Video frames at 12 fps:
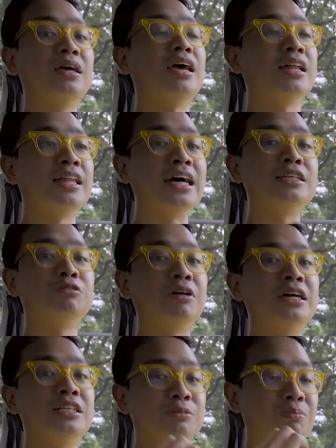And that's
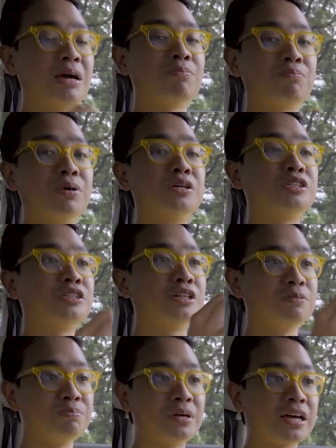why it's my
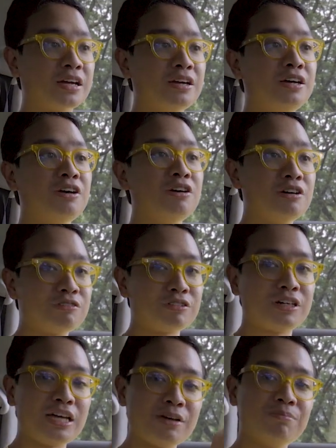personal pick
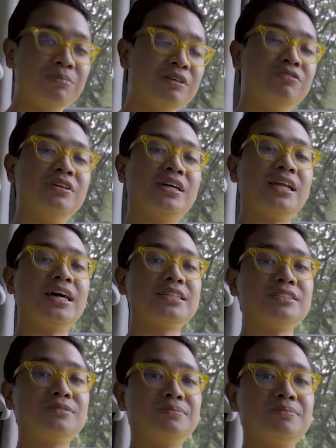for the MPV
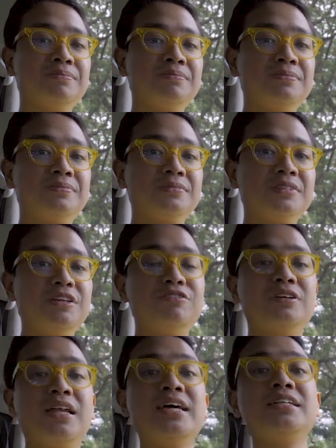class. If
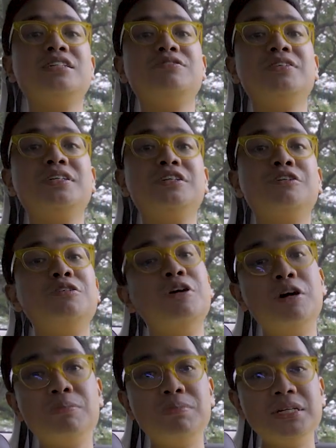you like this video,
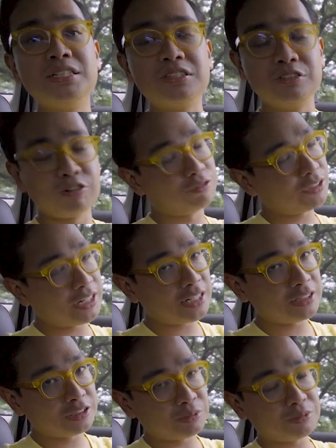please don't
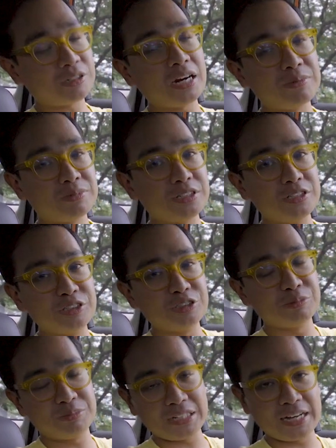forget to subscribe to our
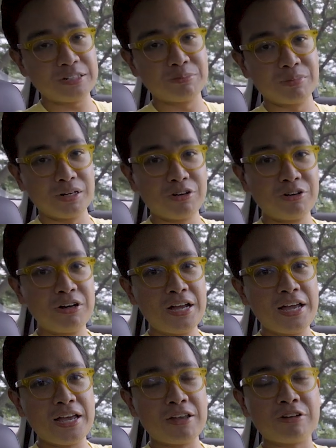YouTube channel below.
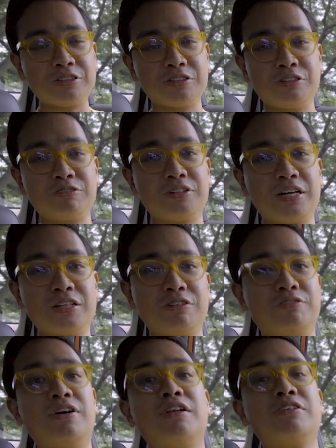And also don't forget to
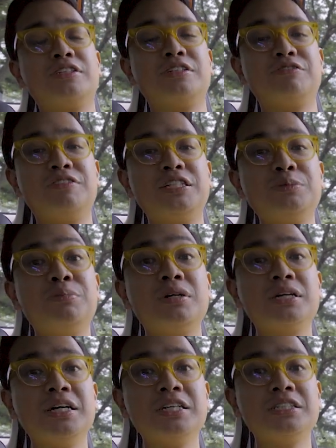follow us on
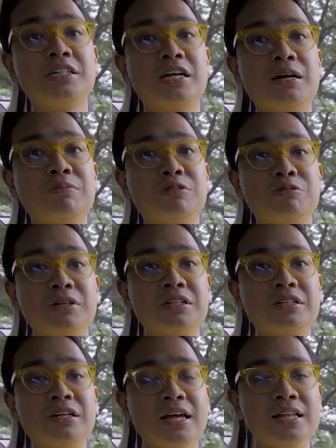Facebook, Instagram,
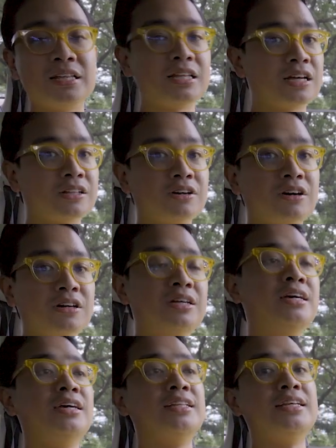Twitter, and TikTok.
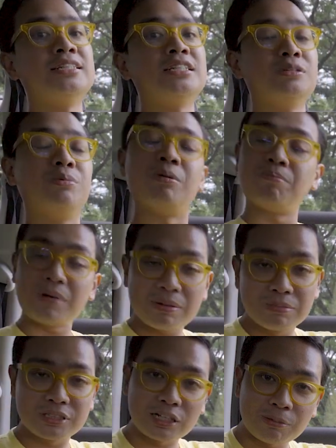This has been
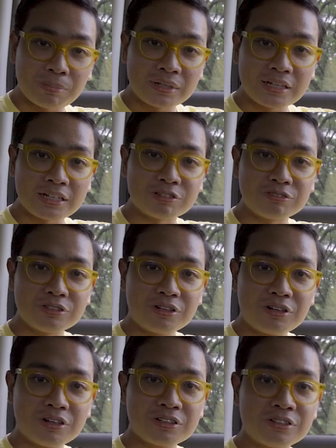Pablo Salapantan of
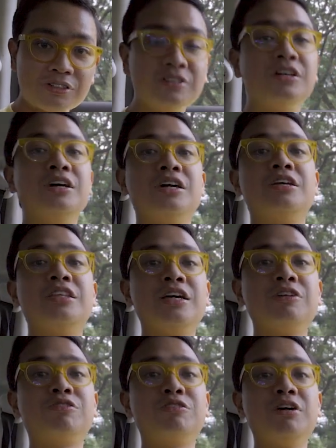YugaAuto.
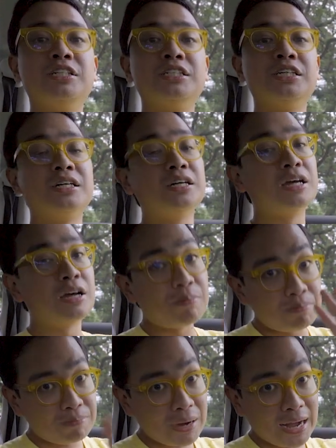Thank you for watching.
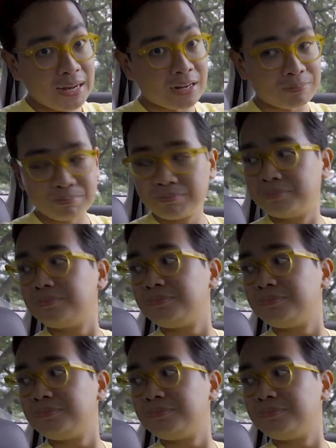Paalam.